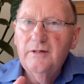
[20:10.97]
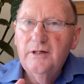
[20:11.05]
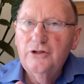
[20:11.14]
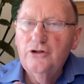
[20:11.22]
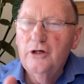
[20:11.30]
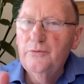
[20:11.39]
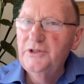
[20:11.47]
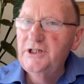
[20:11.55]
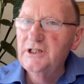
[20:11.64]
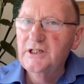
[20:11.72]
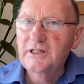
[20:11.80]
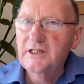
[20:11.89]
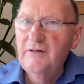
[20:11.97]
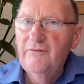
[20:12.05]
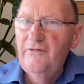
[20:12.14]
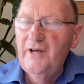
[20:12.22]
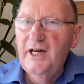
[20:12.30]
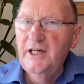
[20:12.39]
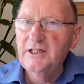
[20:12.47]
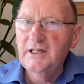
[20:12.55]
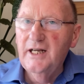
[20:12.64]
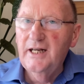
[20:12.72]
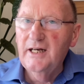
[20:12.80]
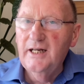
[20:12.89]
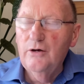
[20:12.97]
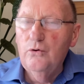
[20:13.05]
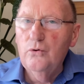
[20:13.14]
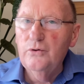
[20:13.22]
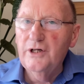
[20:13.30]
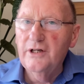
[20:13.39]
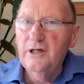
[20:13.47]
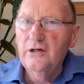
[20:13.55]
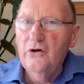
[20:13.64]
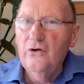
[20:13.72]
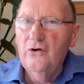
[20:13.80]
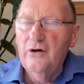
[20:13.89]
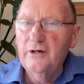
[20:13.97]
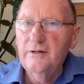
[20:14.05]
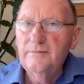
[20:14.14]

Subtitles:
John was just very slightly older than the Lord.